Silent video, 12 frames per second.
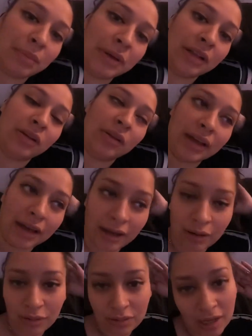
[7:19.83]
pillow. Like,
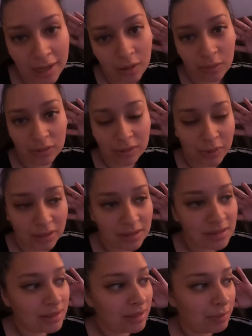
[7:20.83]
I only want to
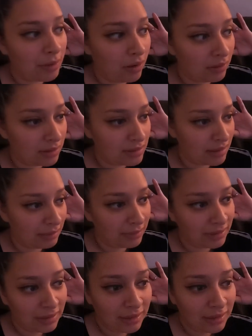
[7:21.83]
sleep all the time.